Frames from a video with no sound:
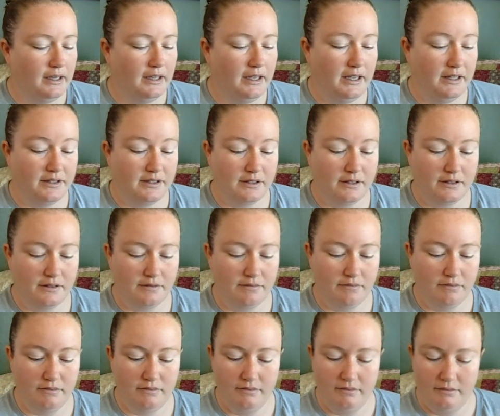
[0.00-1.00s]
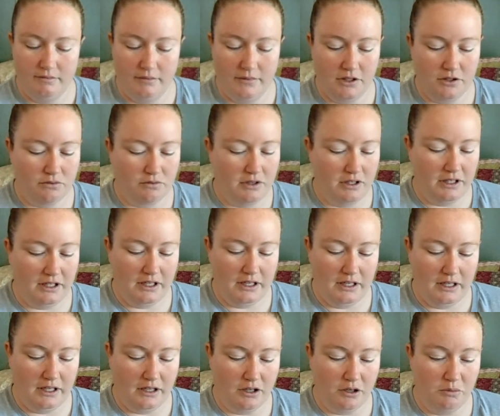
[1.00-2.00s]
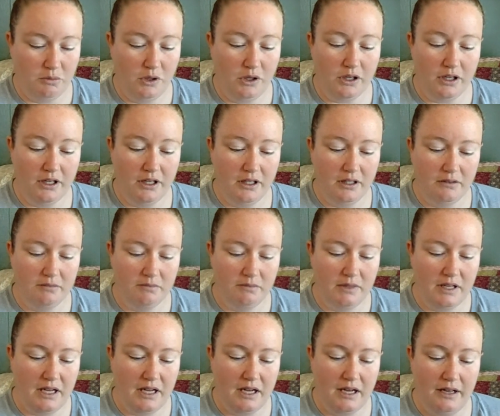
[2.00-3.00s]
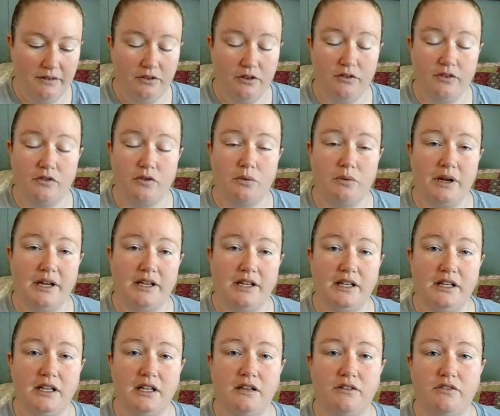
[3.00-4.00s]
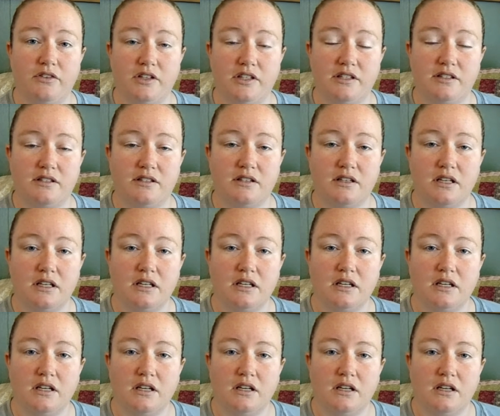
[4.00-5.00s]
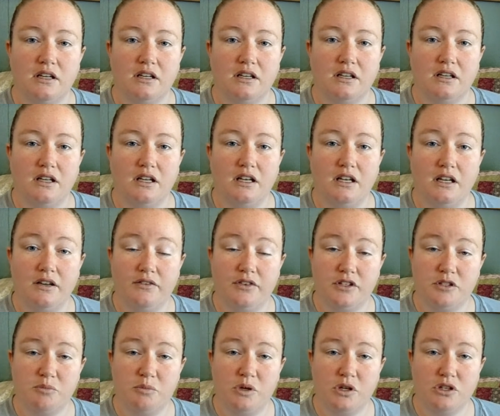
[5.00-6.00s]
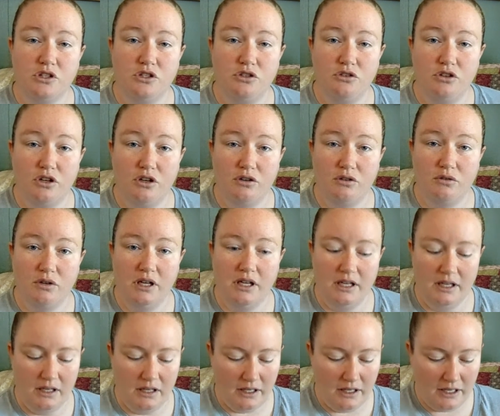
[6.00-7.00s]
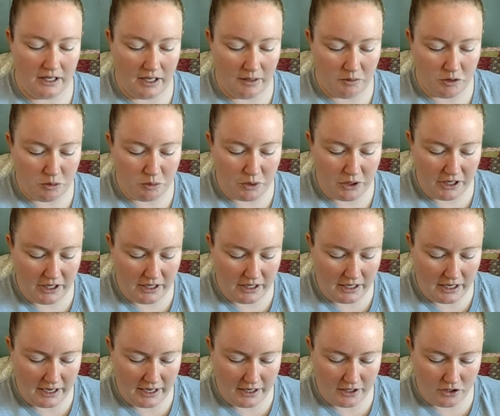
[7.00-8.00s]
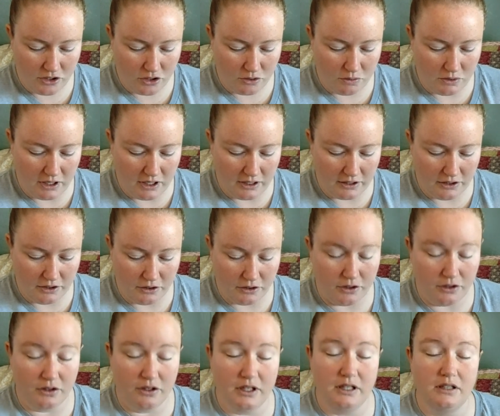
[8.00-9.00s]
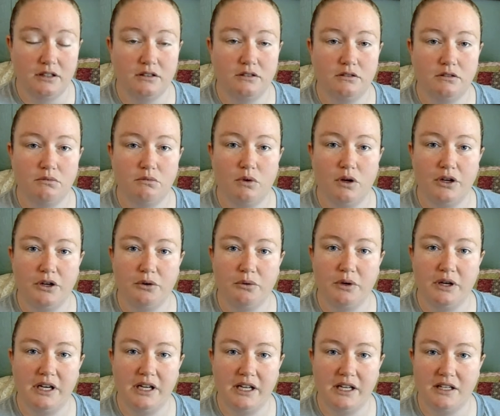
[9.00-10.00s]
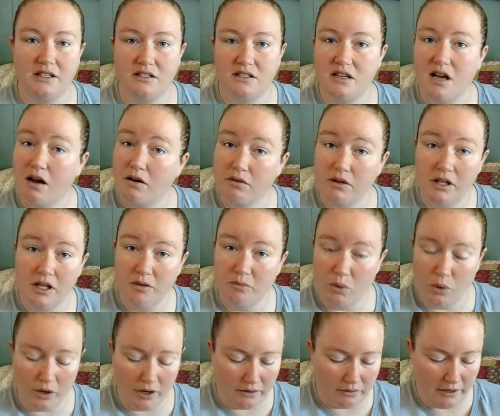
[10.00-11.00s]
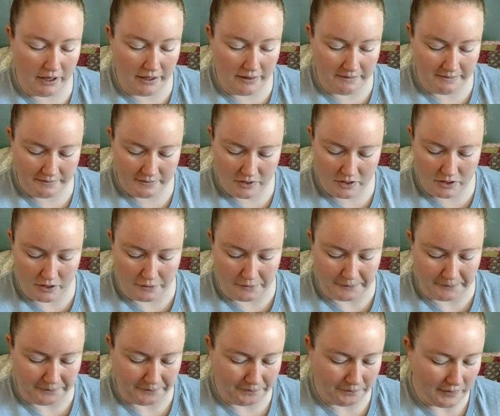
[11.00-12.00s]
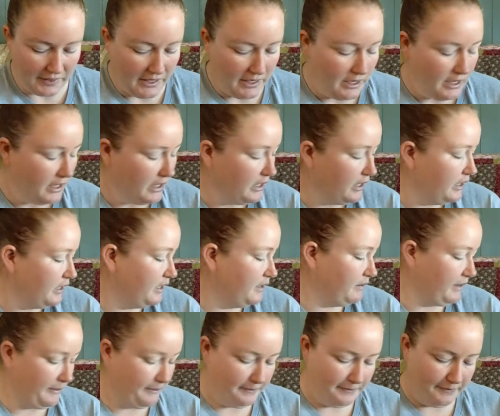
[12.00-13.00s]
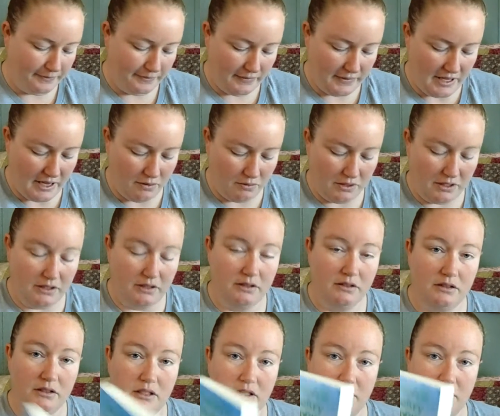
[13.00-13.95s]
It's really good book. If you've ever read any of his books, he keeps you pretty engaged while you're while you're reading it. It's not really a boring read. So anyway, that one